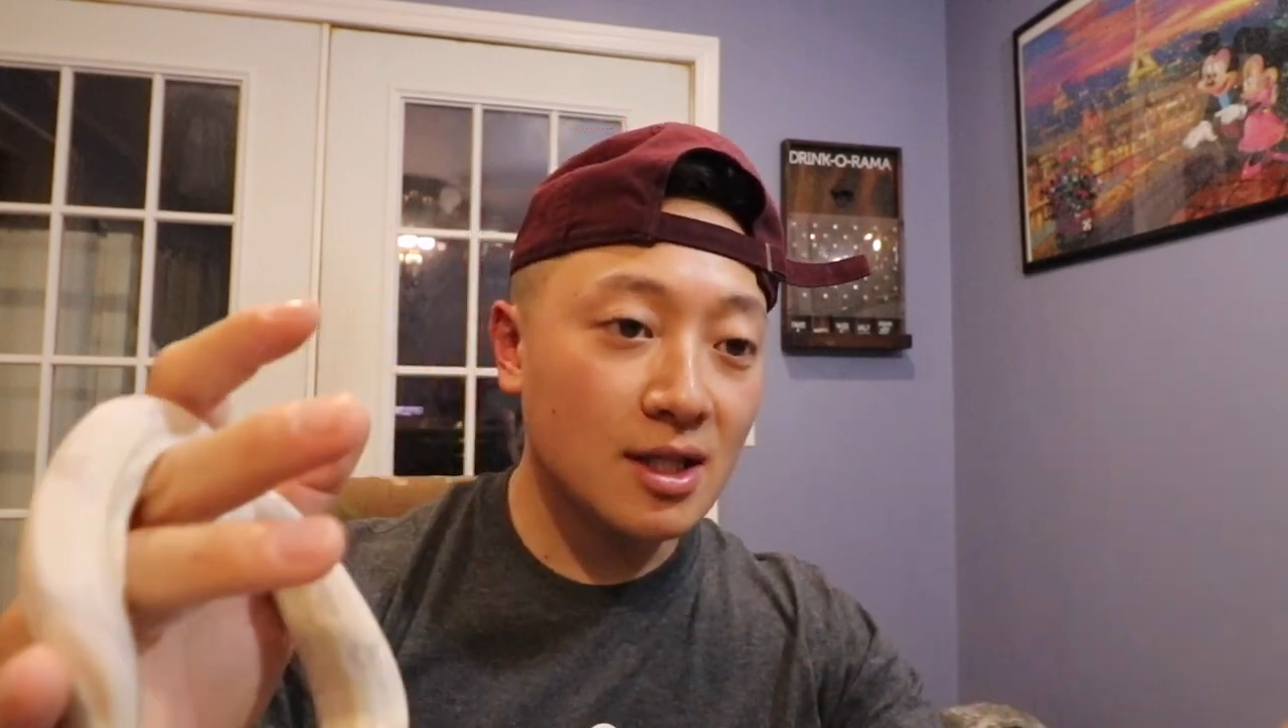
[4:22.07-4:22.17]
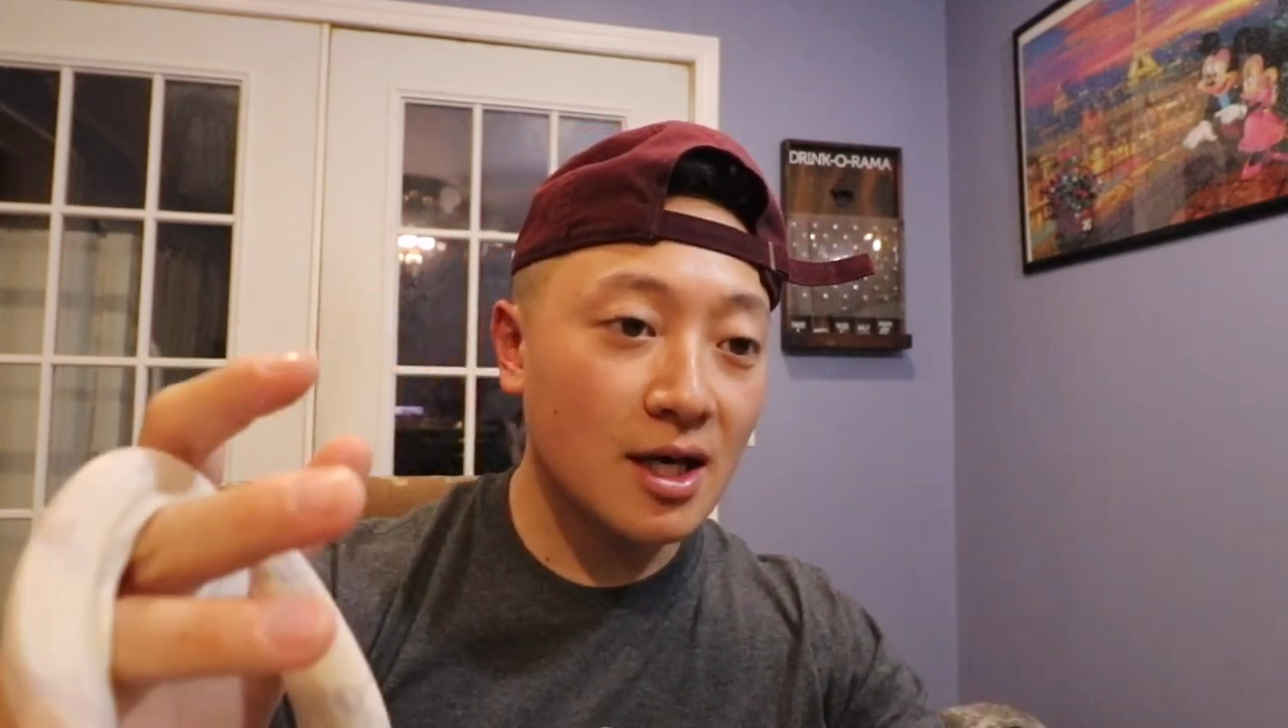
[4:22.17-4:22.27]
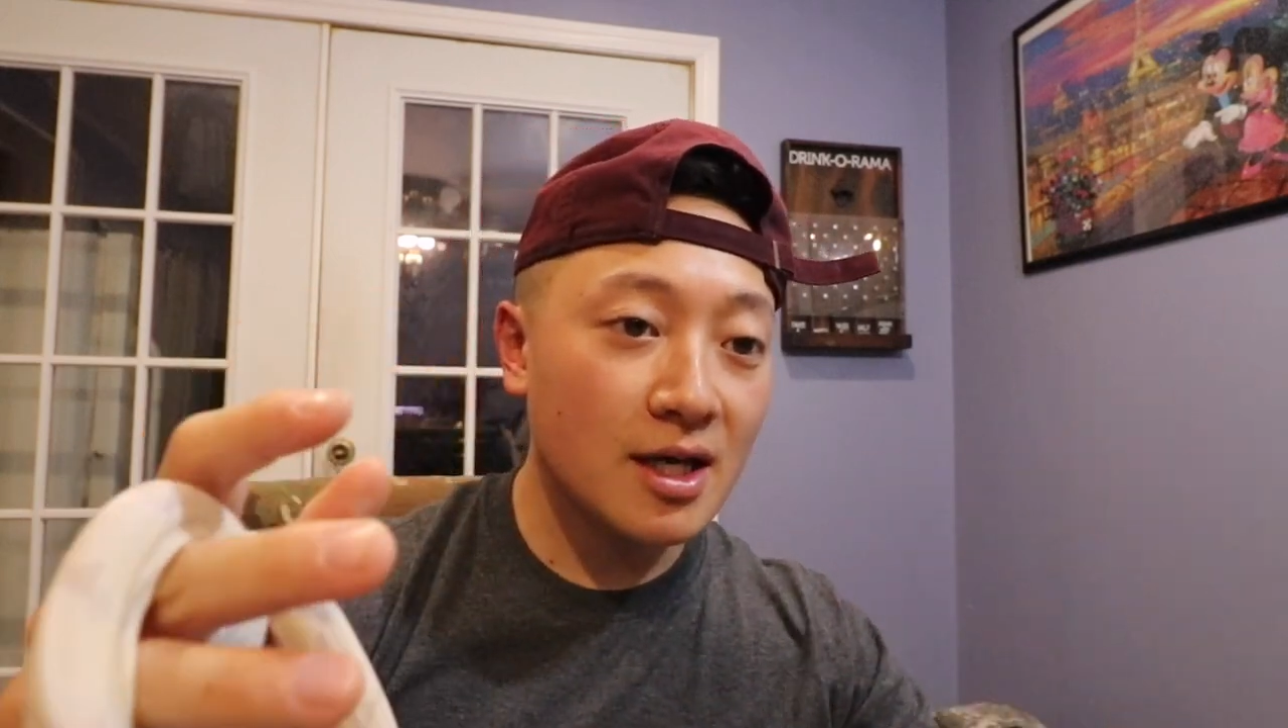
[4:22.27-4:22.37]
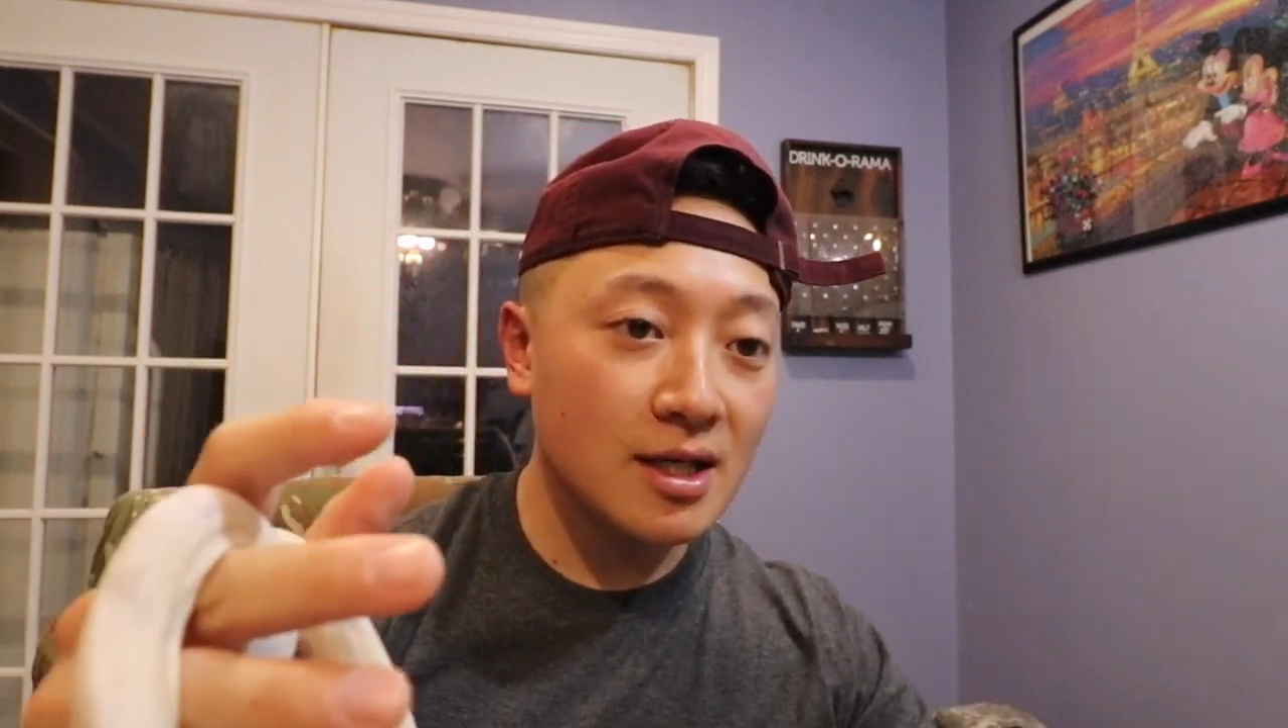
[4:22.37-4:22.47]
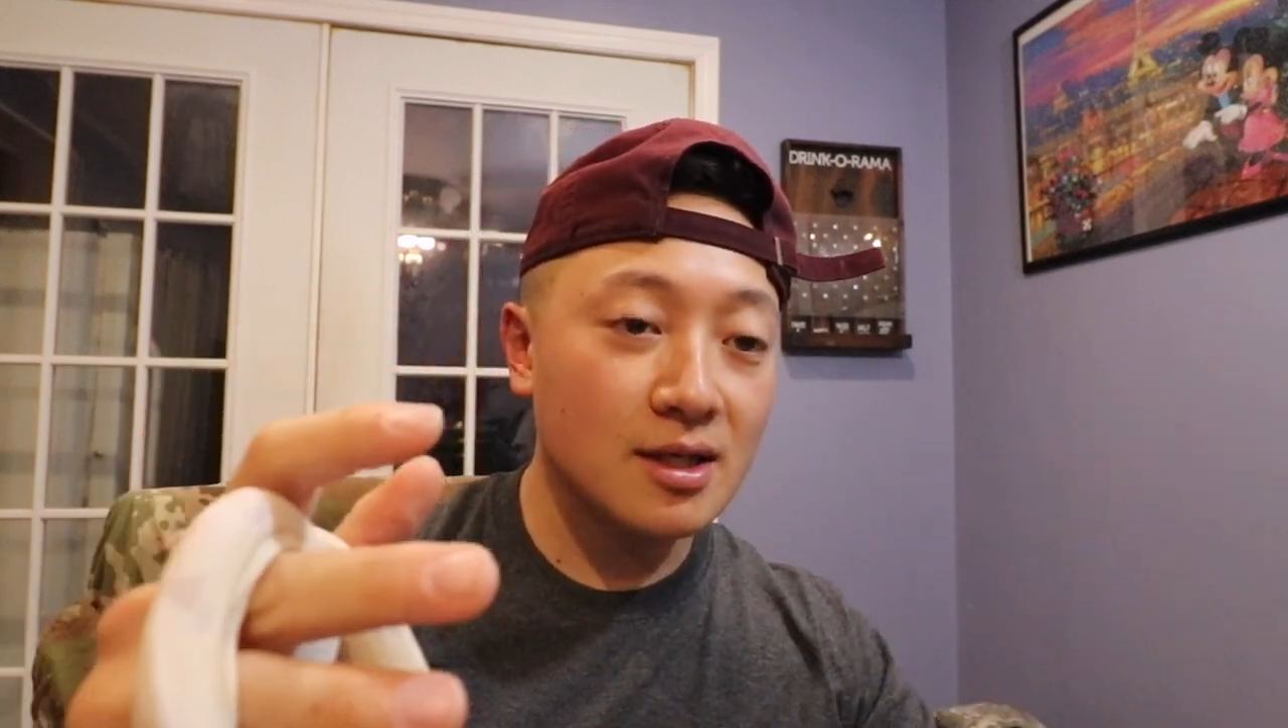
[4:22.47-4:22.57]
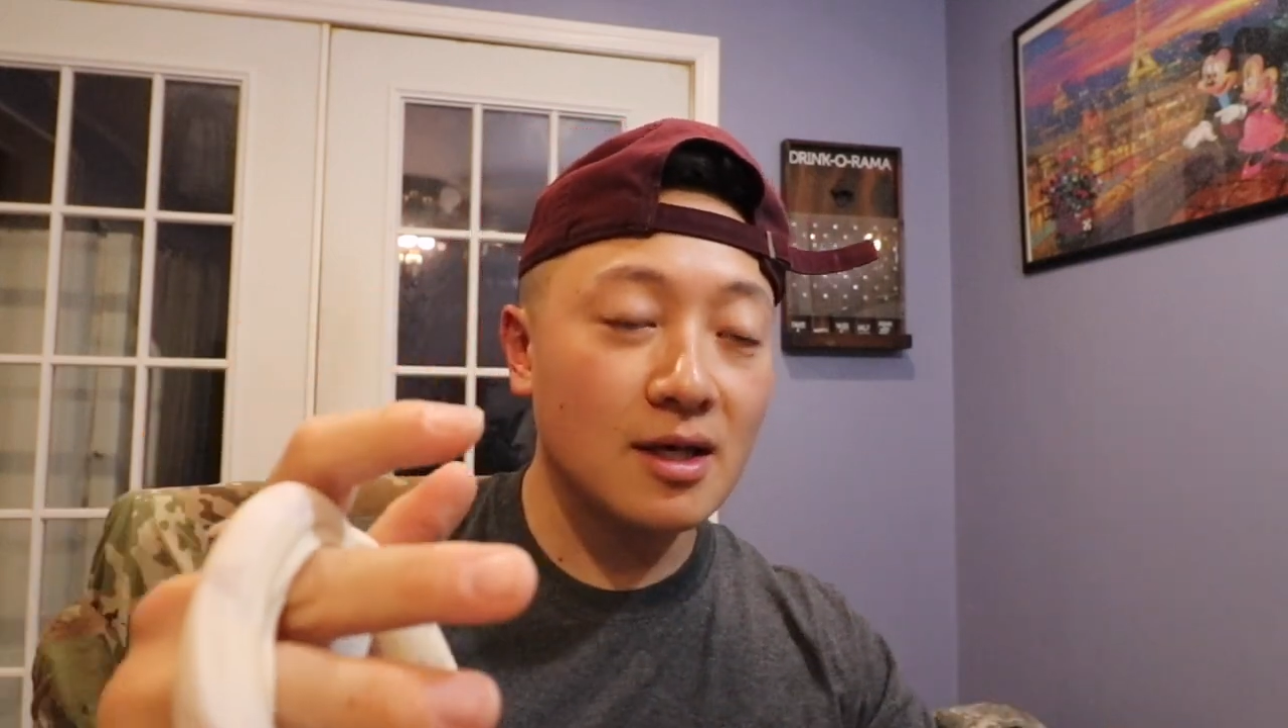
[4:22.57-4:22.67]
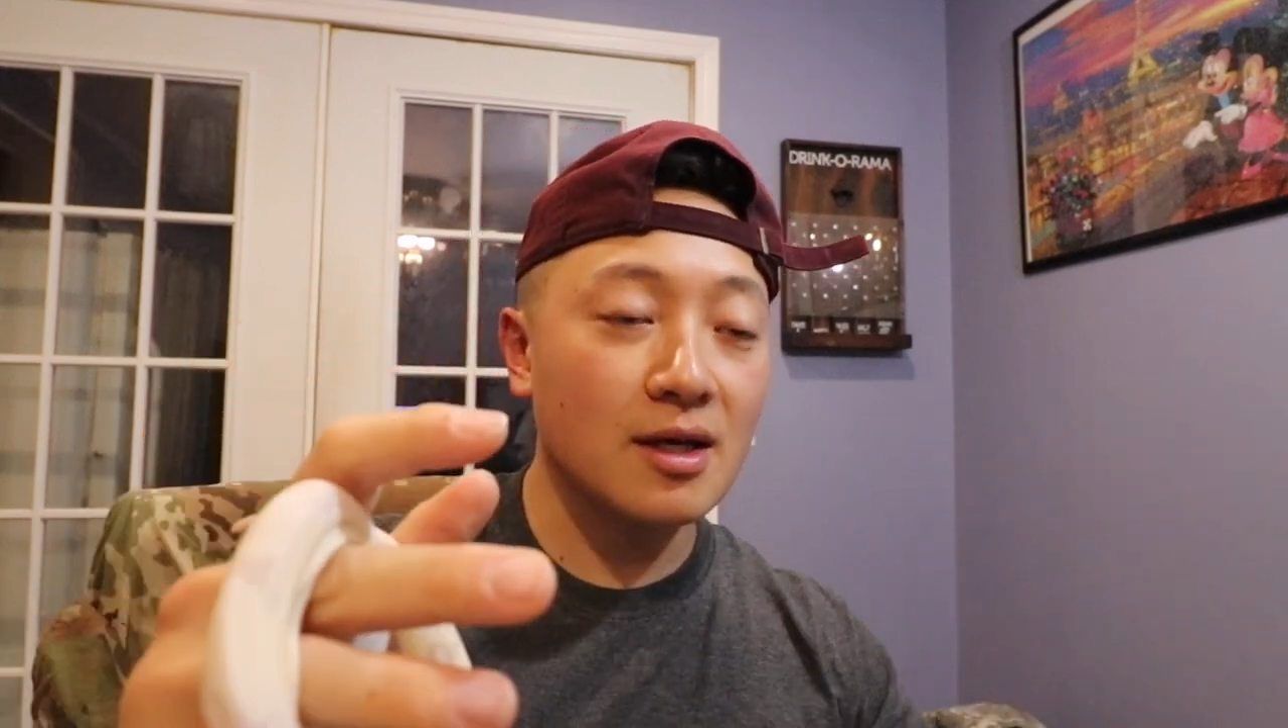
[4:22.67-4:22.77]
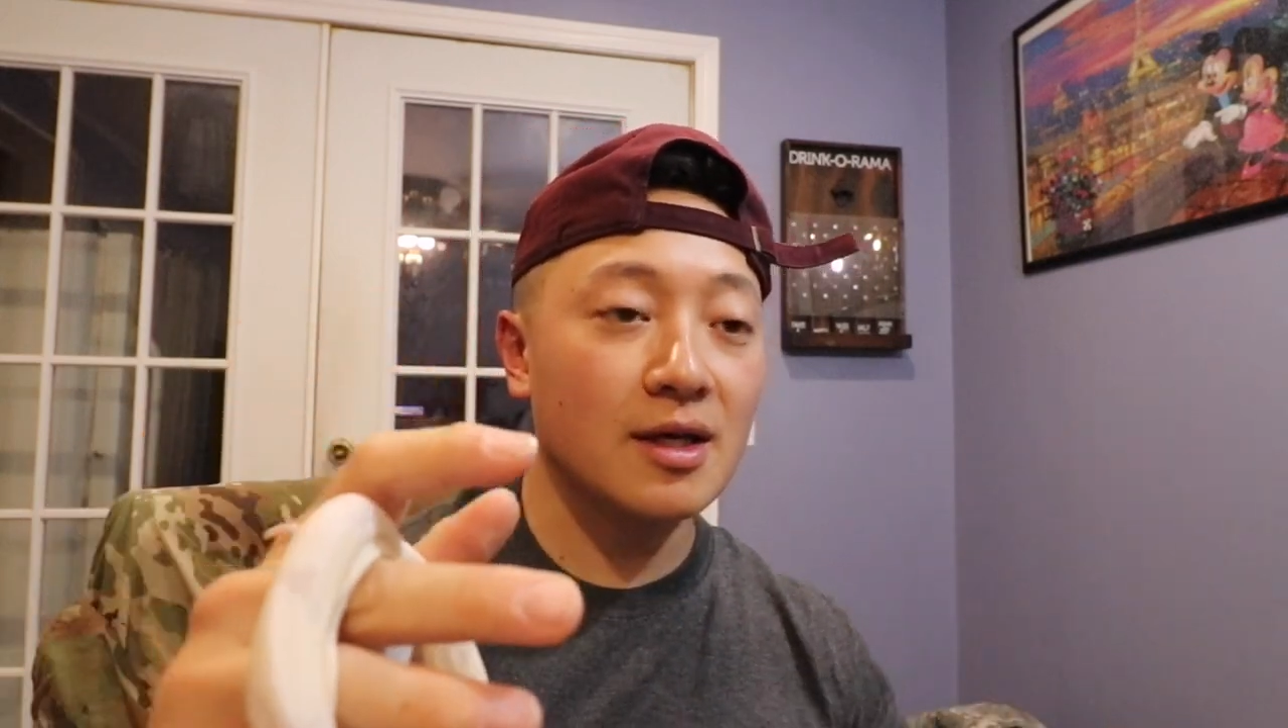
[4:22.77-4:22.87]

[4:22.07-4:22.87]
light